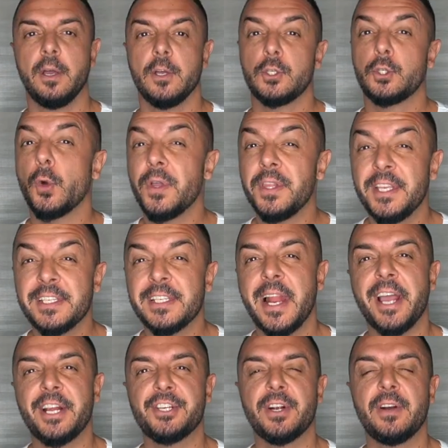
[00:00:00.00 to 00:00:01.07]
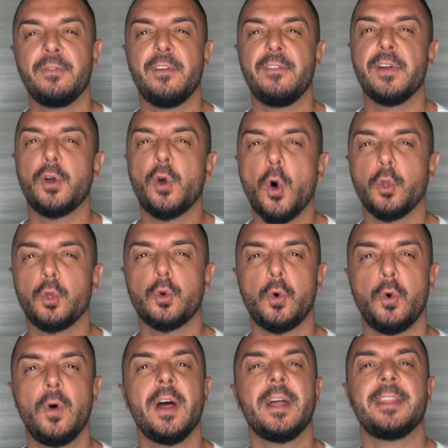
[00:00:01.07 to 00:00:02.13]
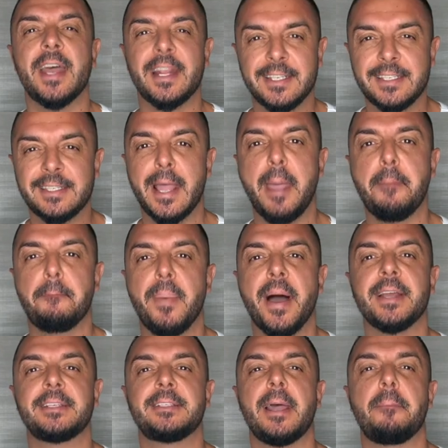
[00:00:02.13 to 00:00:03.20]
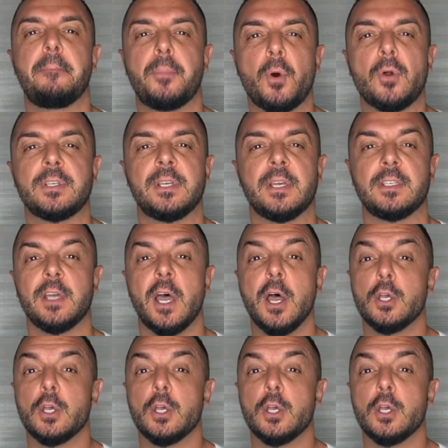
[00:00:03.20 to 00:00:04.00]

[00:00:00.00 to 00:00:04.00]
So in this lecture, we will go through that step-by-step -step process.